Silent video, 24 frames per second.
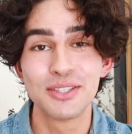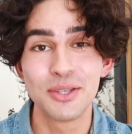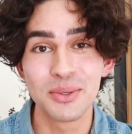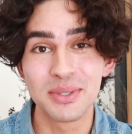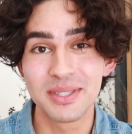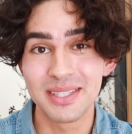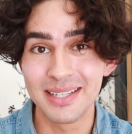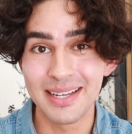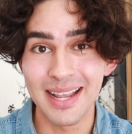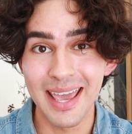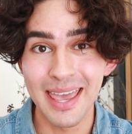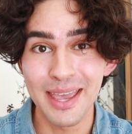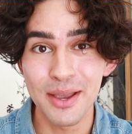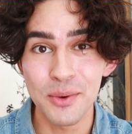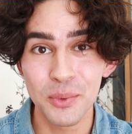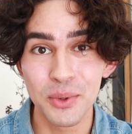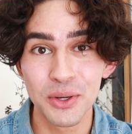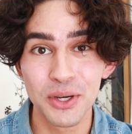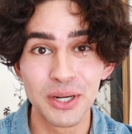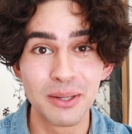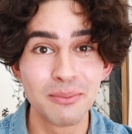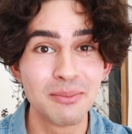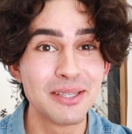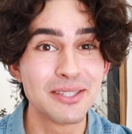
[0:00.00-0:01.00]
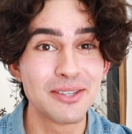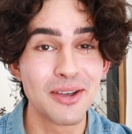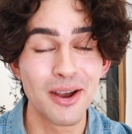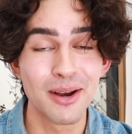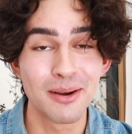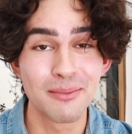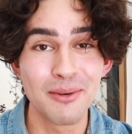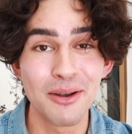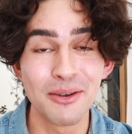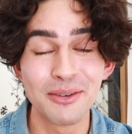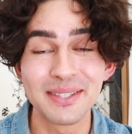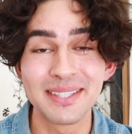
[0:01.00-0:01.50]
So today we're gonna be
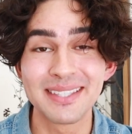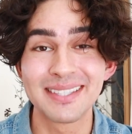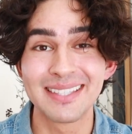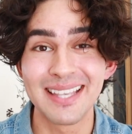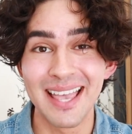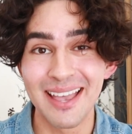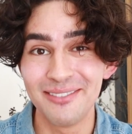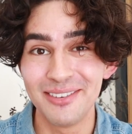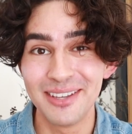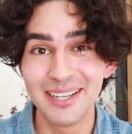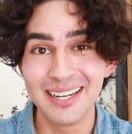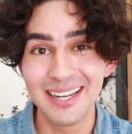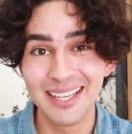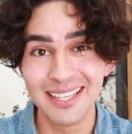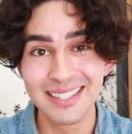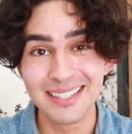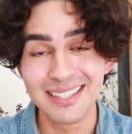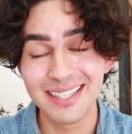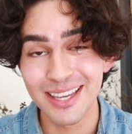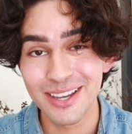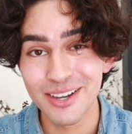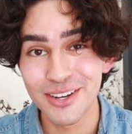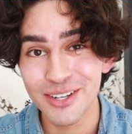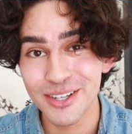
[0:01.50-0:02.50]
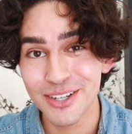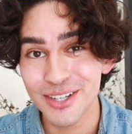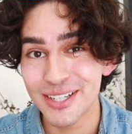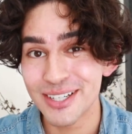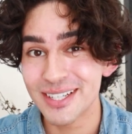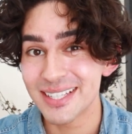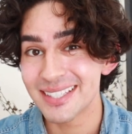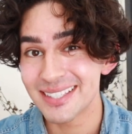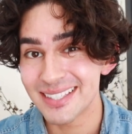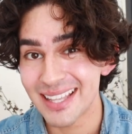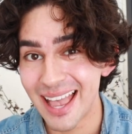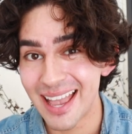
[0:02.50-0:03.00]
talking about seven interior
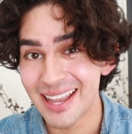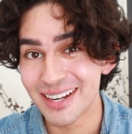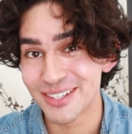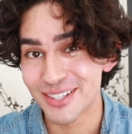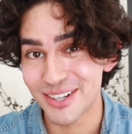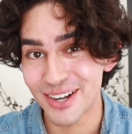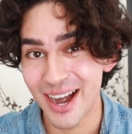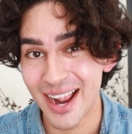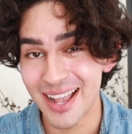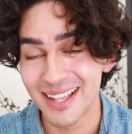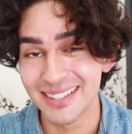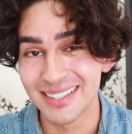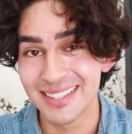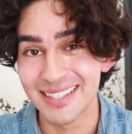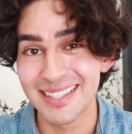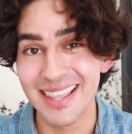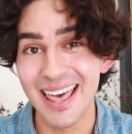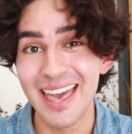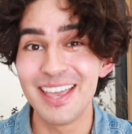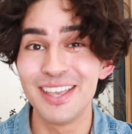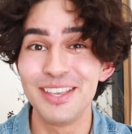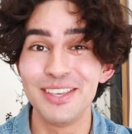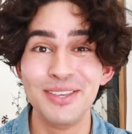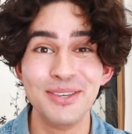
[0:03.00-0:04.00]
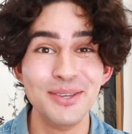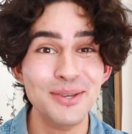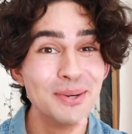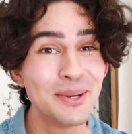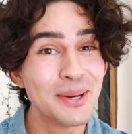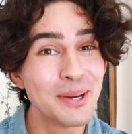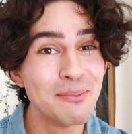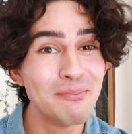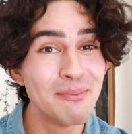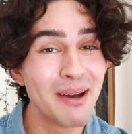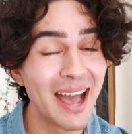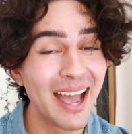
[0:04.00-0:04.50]
design trends that you
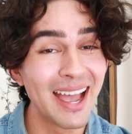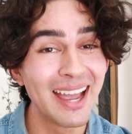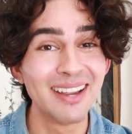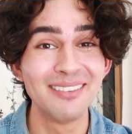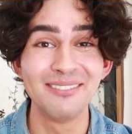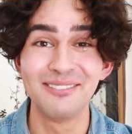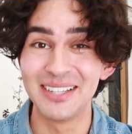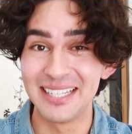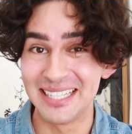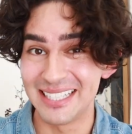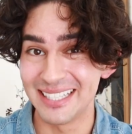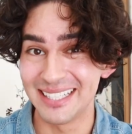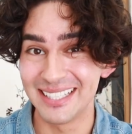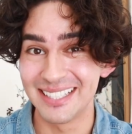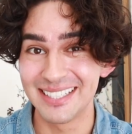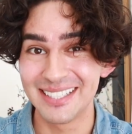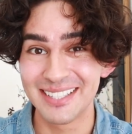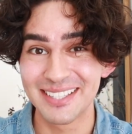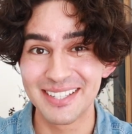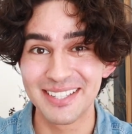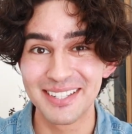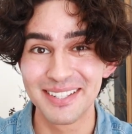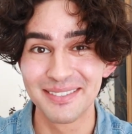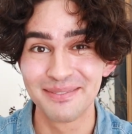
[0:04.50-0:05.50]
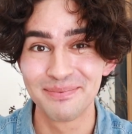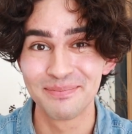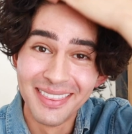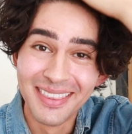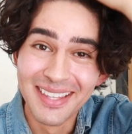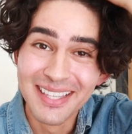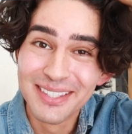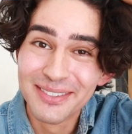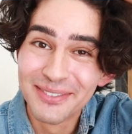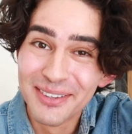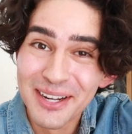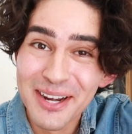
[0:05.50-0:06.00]
can buy vintage.
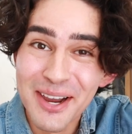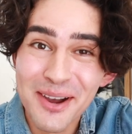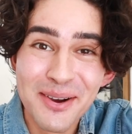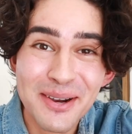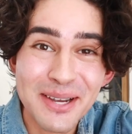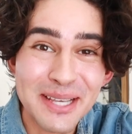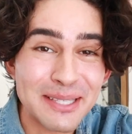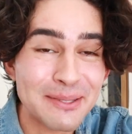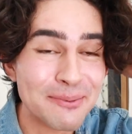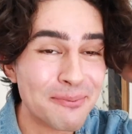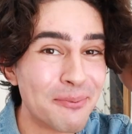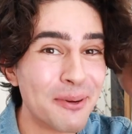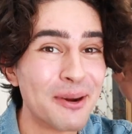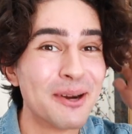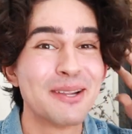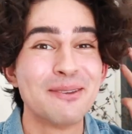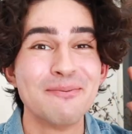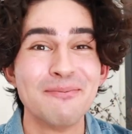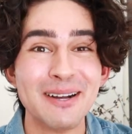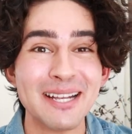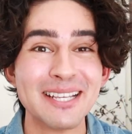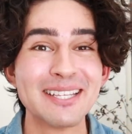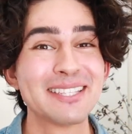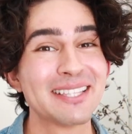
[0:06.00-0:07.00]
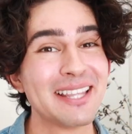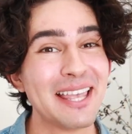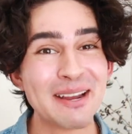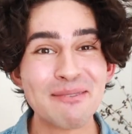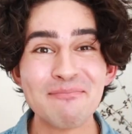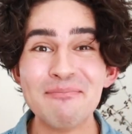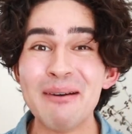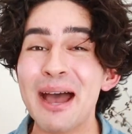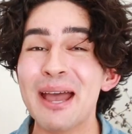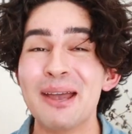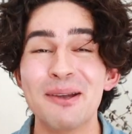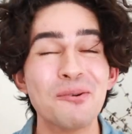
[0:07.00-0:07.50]
This video is pretty much like
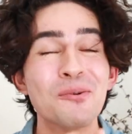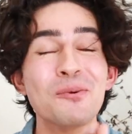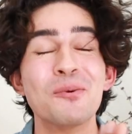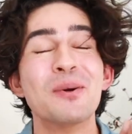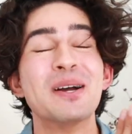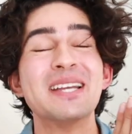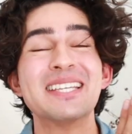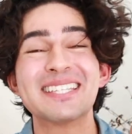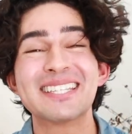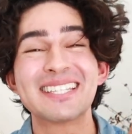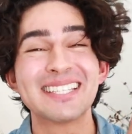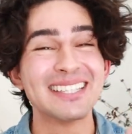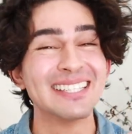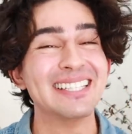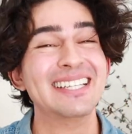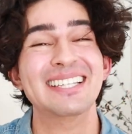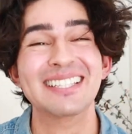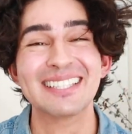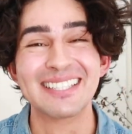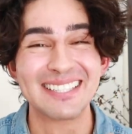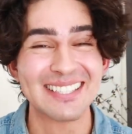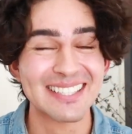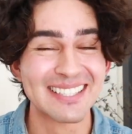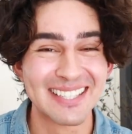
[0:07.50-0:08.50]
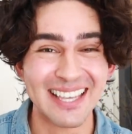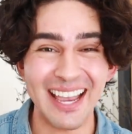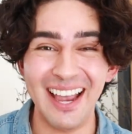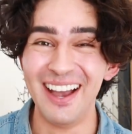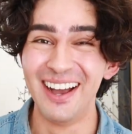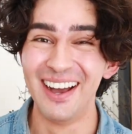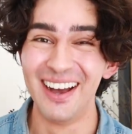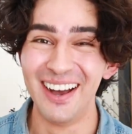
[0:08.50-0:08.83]
my wish list.